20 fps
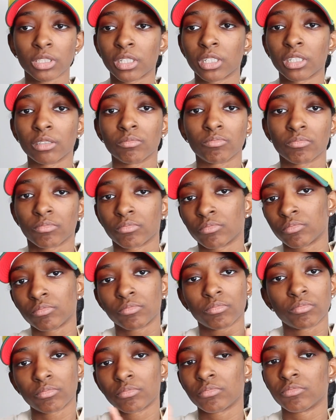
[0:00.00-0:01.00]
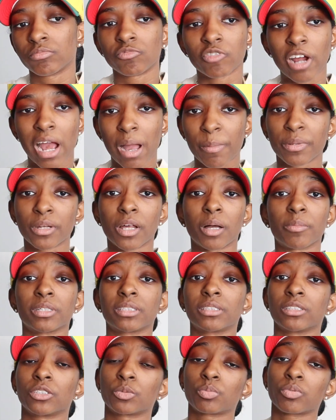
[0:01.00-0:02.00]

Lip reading: gonna wrap it up at this